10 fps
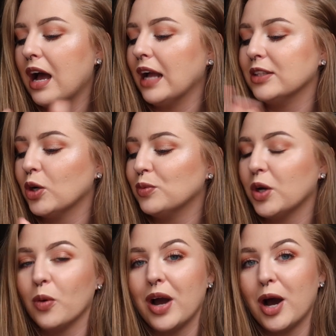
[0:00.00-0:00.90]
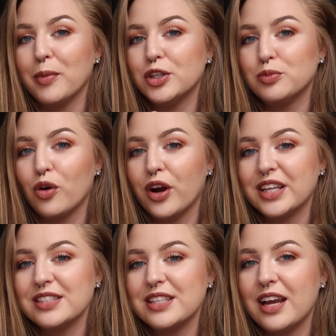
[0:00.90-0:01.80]
I don't know how much more I
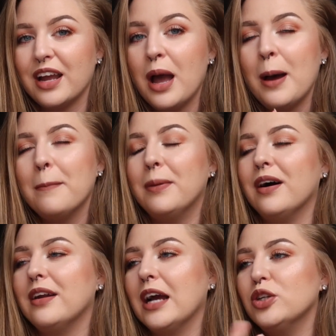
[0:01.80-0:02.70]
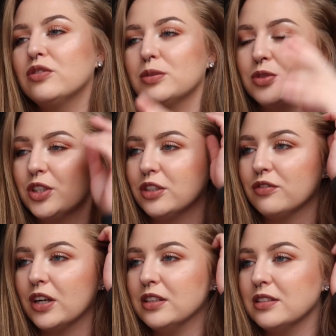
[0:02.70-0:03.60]
can say, but I do have some really good
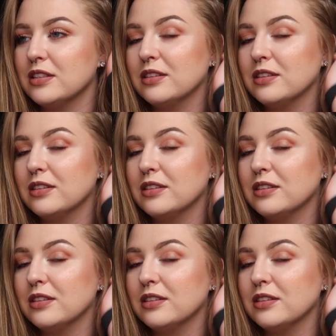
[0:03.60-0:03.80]
friends.